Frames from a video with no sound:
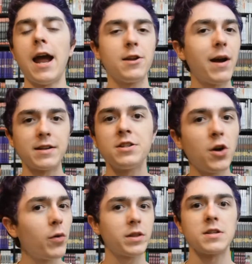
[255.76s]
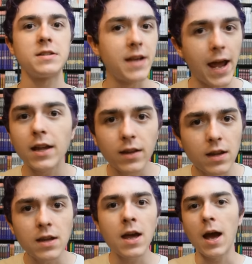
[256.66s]
and you had to deal with this
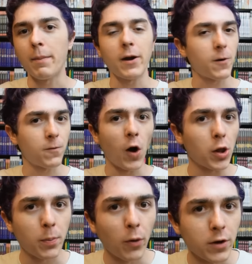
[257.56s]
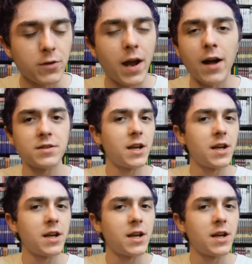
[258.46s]
daily about your father putting you down,